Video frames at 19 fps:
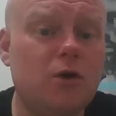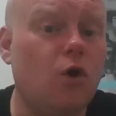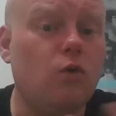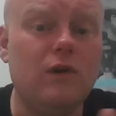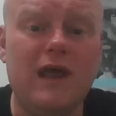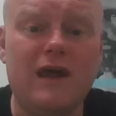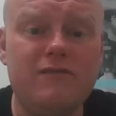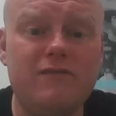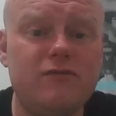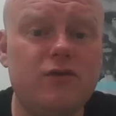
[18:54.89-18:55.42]
go
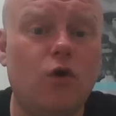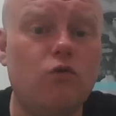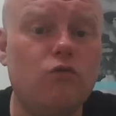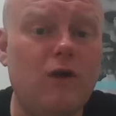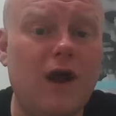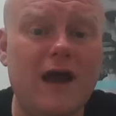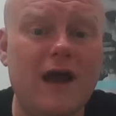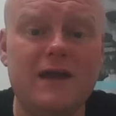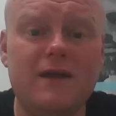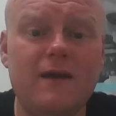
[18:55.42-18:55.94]
left, go
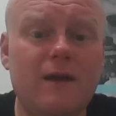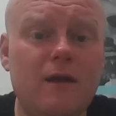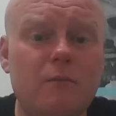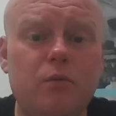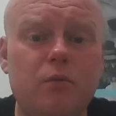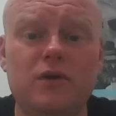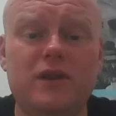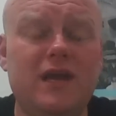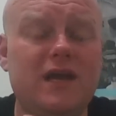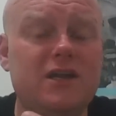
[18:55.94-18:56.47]
right,
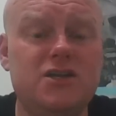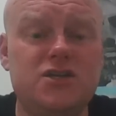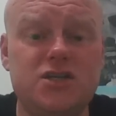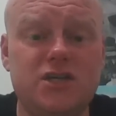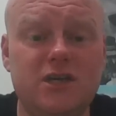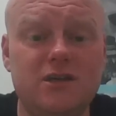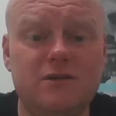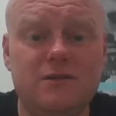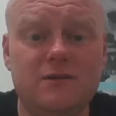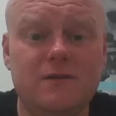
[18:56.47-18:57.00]
put the
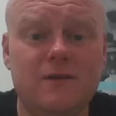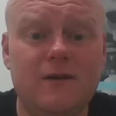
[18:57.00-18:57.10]
energy in.